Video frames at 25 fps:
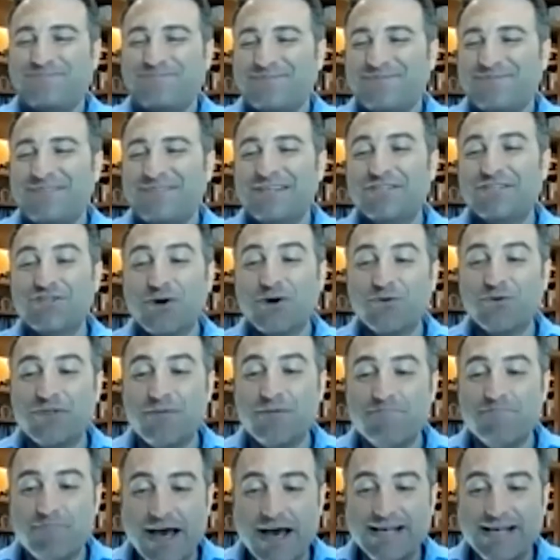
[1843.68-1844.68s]
So the
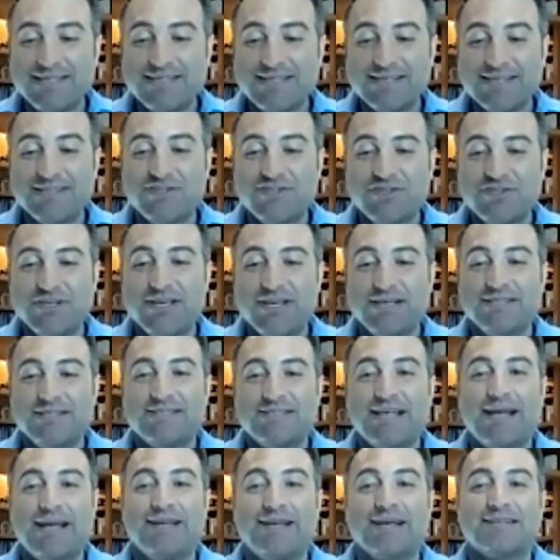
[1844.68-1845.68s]
message is
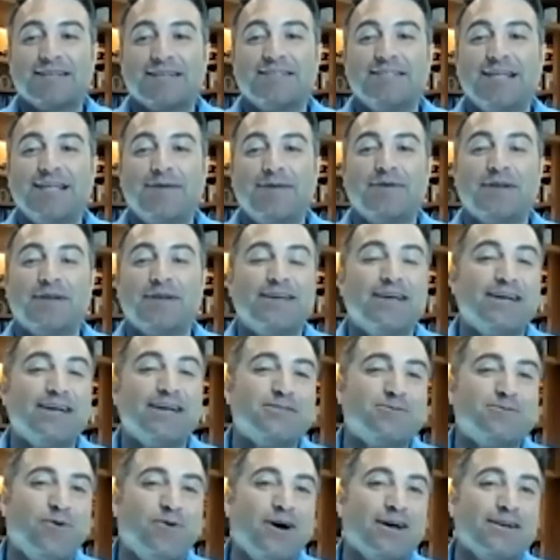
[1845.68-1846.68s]
that next step. And guess
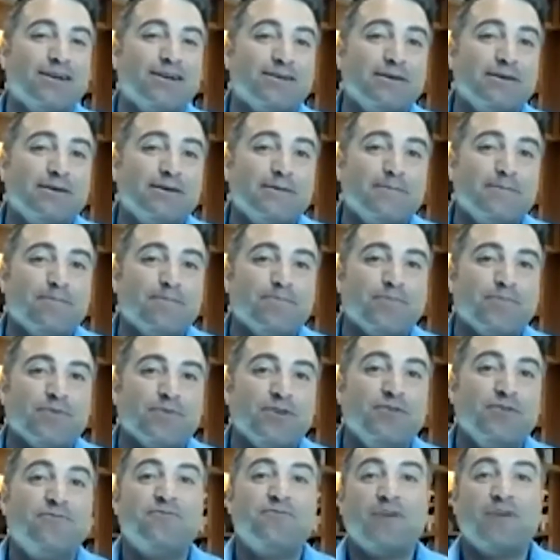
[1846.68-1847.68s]
what?
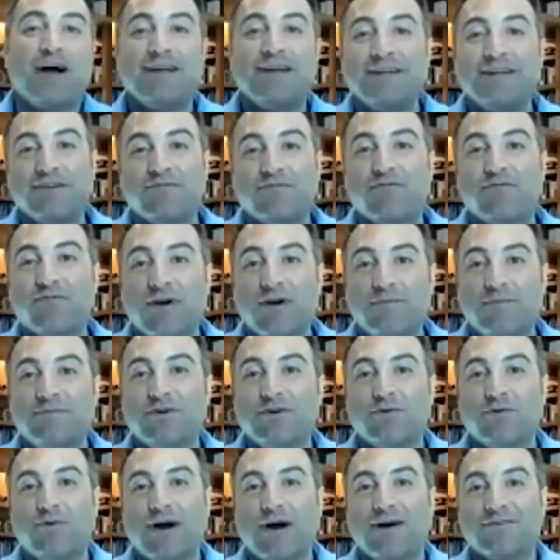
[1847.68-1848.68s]
You find it from
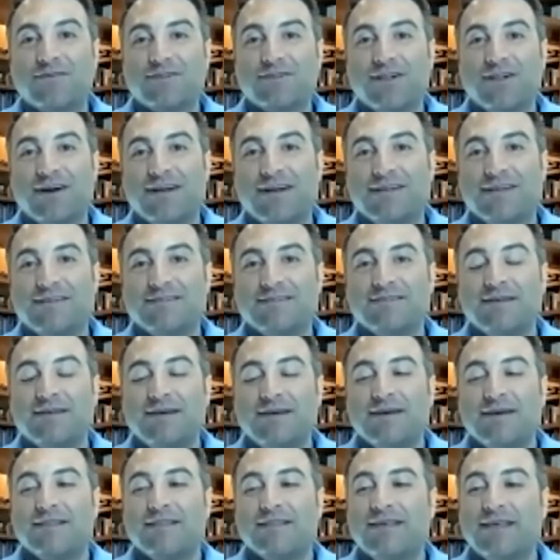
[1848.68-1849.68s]
your wow clients.
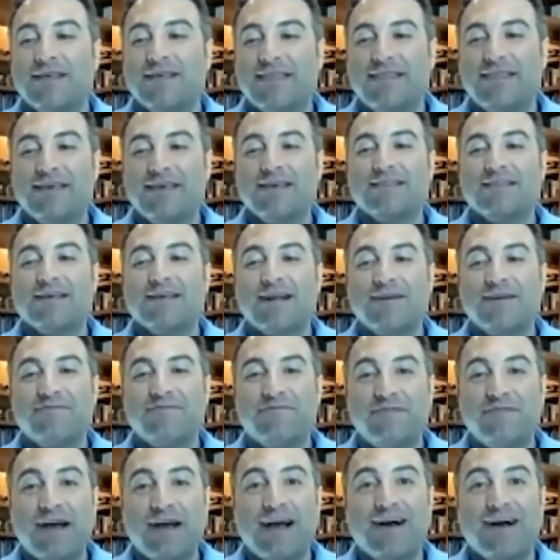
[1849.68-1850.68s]
The thing that I
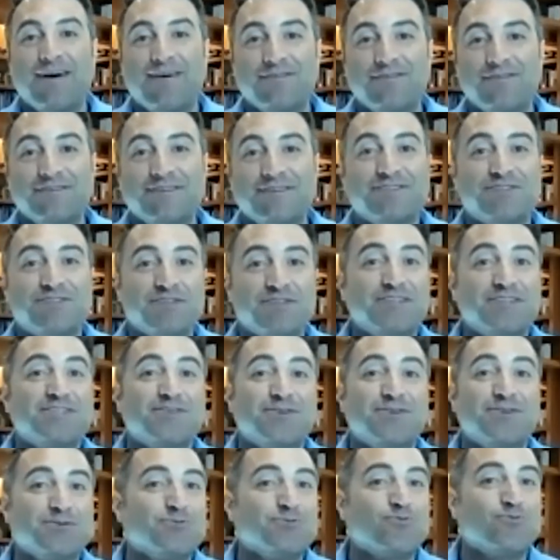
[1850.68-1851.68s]
found, so this
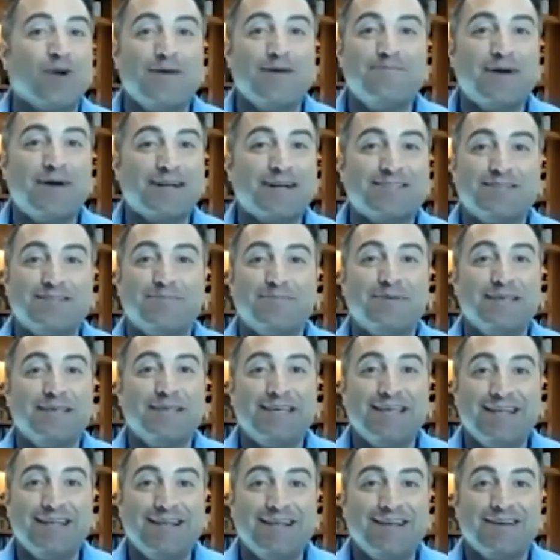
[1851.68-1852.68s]
goes right back to the
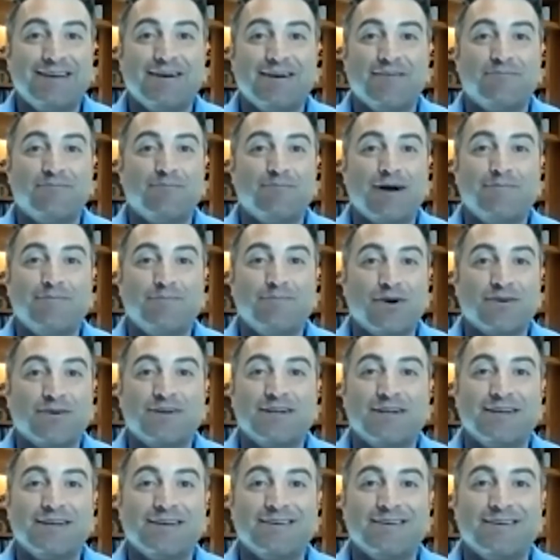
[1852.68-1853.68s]
beginning of my
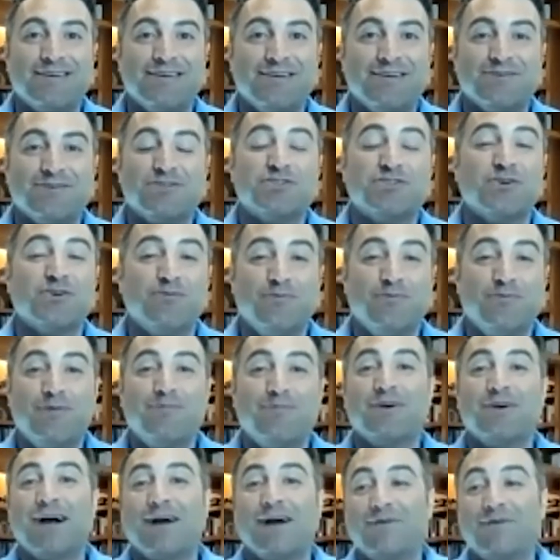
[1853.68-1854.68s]
marketing years. So
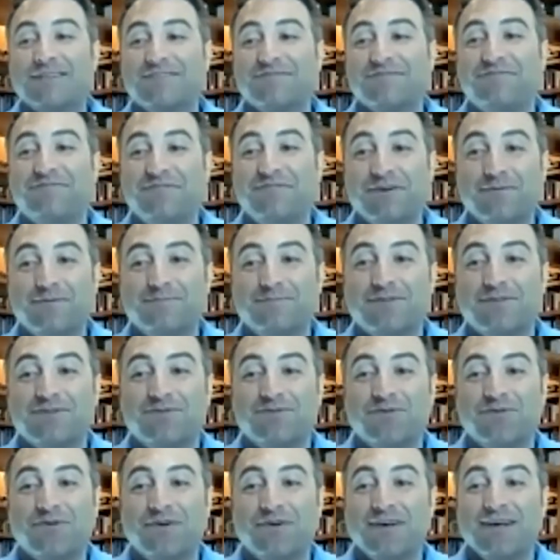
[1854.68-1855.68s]
remember, I went to film
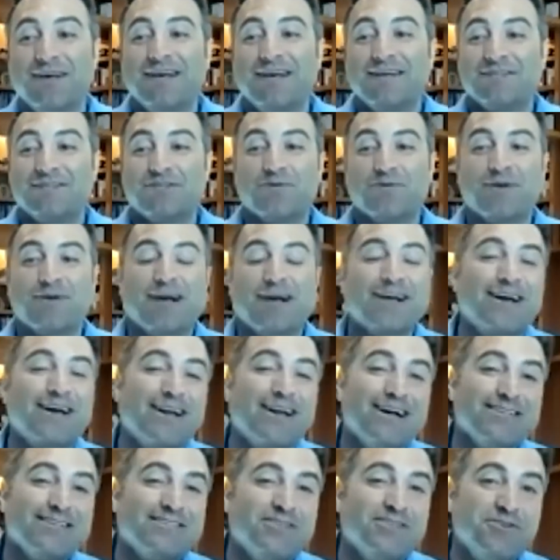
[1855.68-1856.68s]
school. So when I got
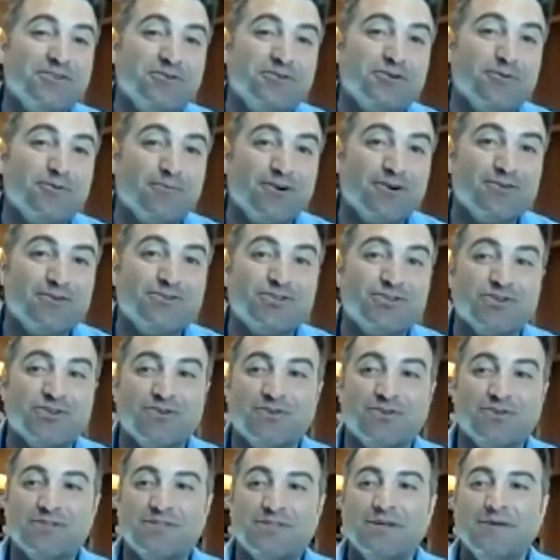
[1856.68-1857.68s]
asked to do
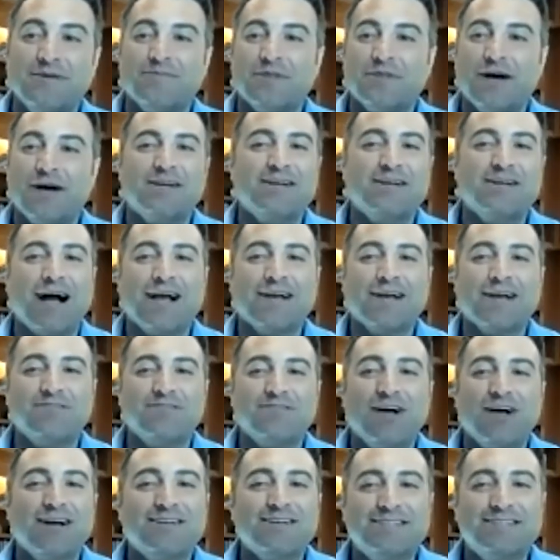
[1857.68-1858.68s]
commercials, I
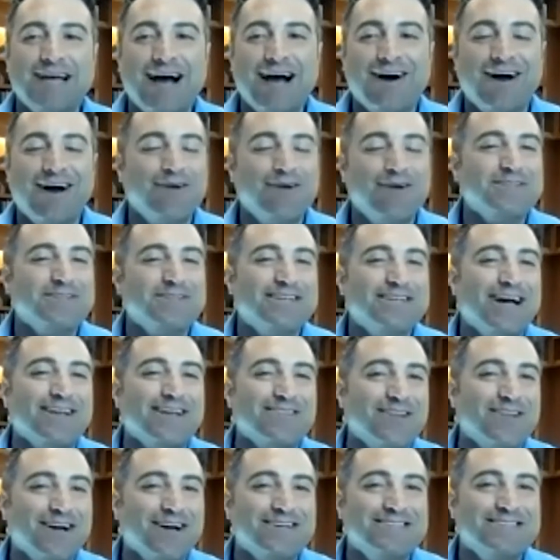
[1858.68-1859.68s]
lucked out. I would say I
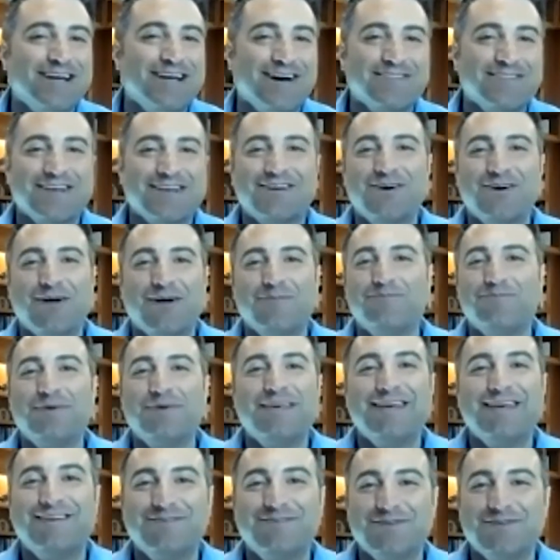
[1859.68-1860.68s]
lucked out. They call it
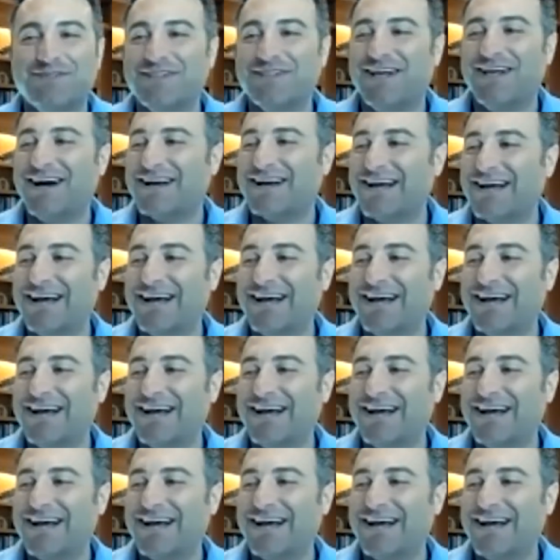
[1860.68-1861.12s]
beginner's luck.